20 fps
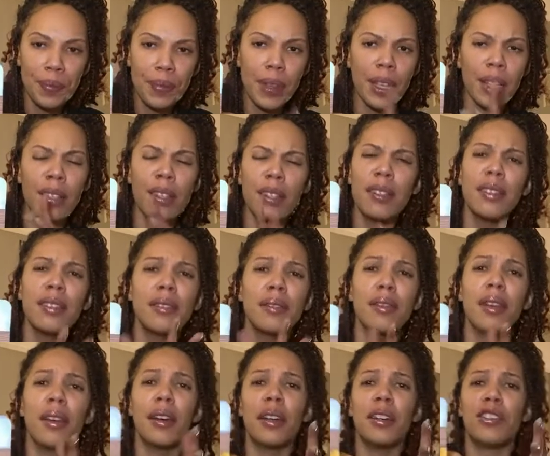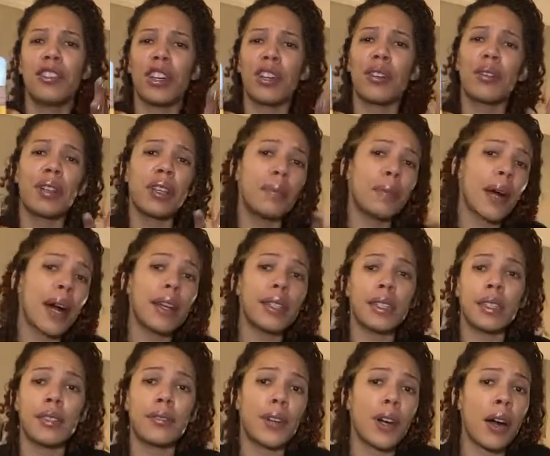And this is a generally
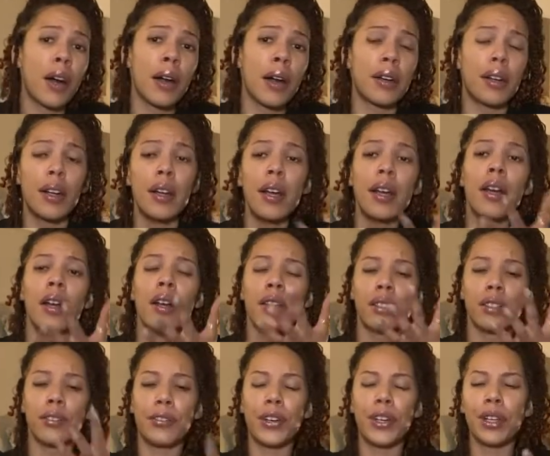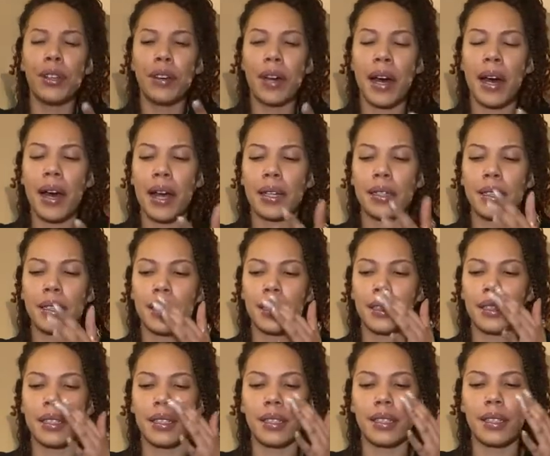positive card. So for you guys,
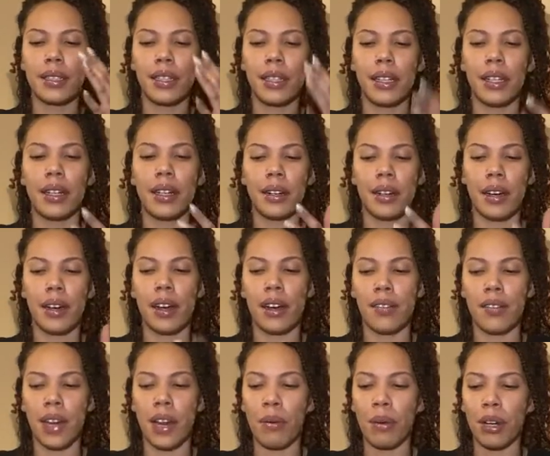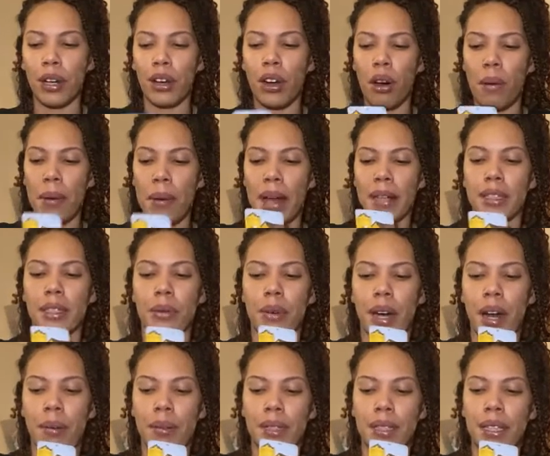this is a year of, and I want to go back to what I
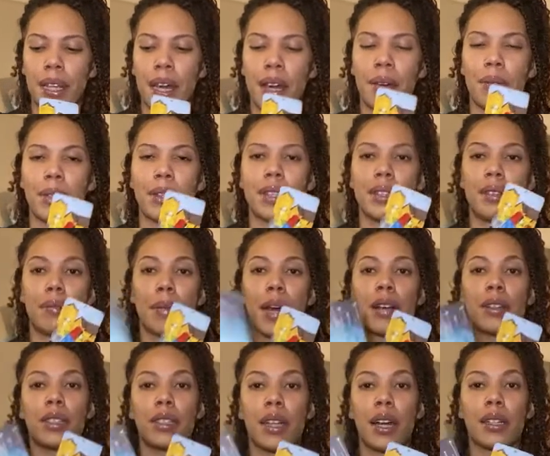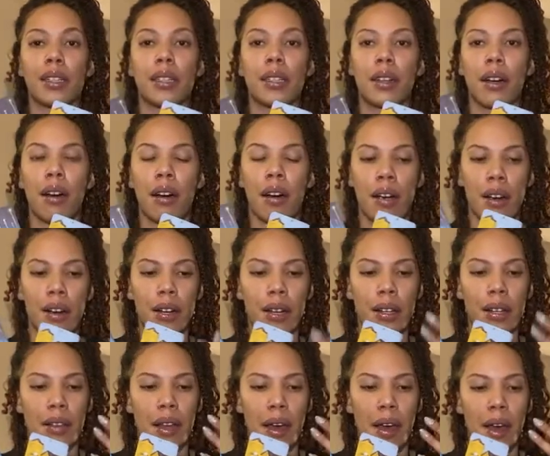was saying with this Mount Shasta card,
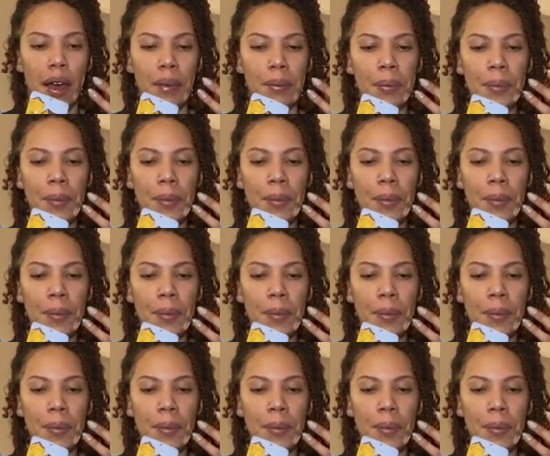and that